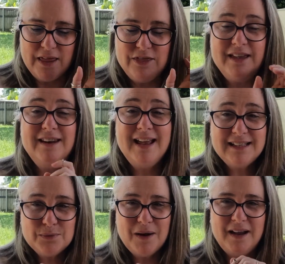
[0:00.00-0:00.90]
The
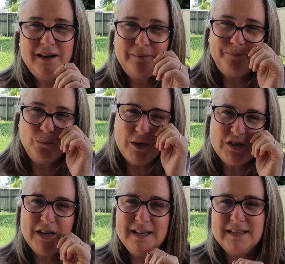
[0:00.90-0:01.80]
next one, which
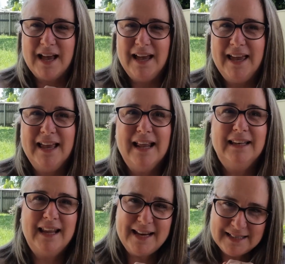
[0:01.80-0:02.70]
is a
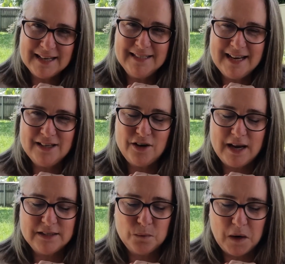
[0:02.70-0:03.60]
late contender
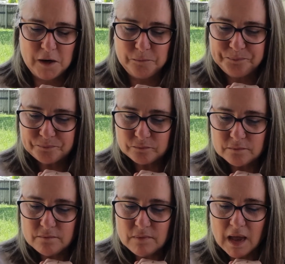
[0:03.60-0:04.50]
as well,
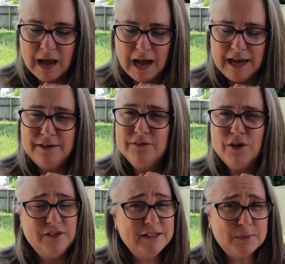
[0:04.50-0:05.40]
even
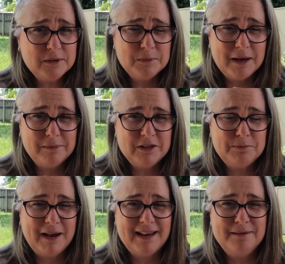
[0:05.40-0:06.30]
though this was published
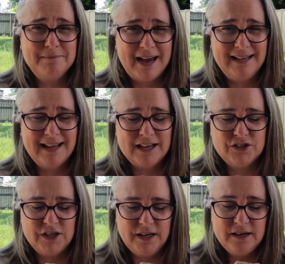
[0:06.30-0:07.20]
back in May
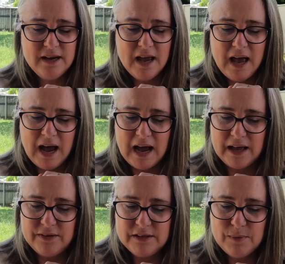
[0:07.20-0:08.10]
last year,
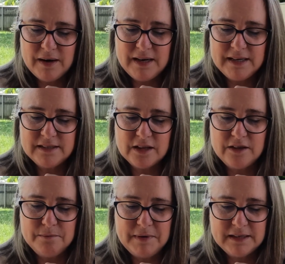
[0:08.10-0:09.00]
this one is
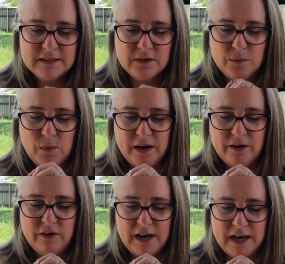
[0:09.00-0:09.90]
The Mess
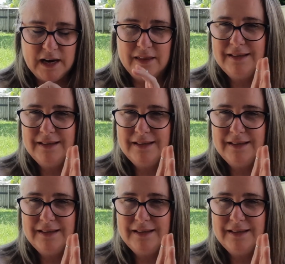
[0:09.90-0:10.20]
We're In.